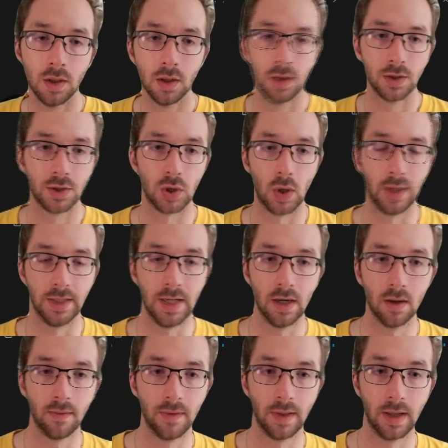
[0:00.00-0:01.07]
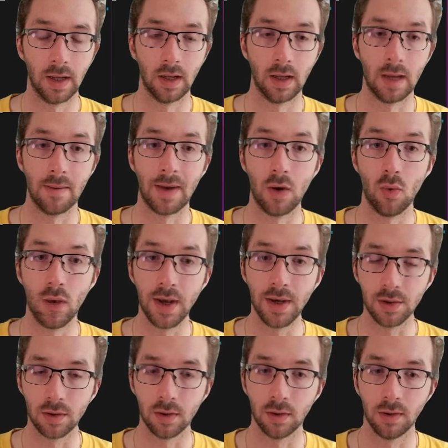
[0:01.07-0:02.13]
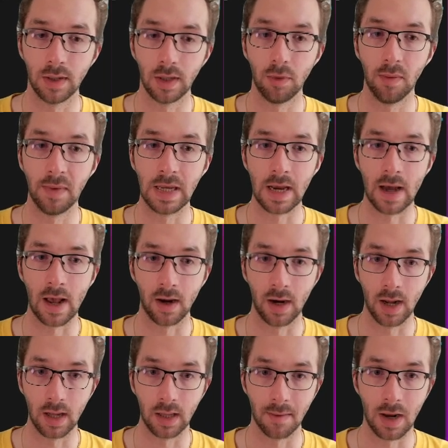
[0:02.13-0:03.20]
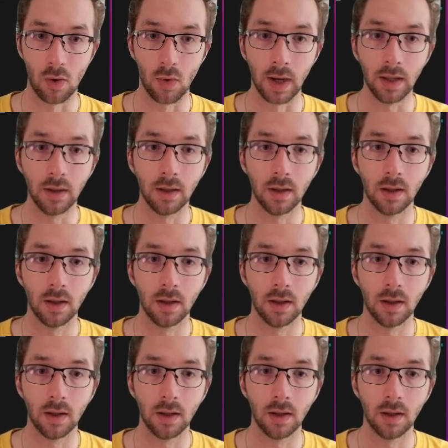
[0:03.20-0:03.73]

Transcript: So at the end of the evaluation, there will be an aggregate evaluate